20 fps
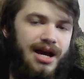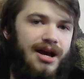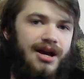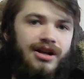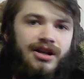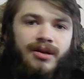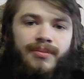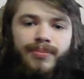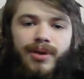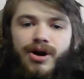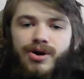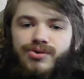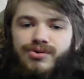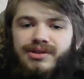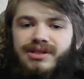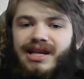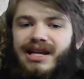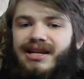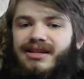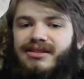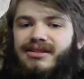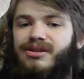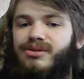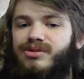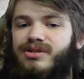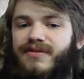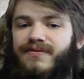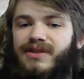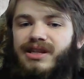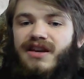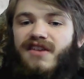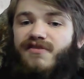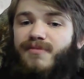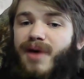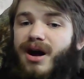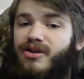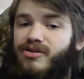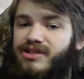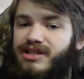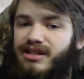Composed exclusively of
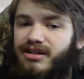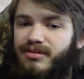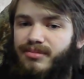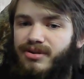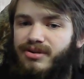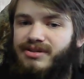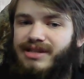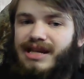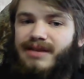monosyllables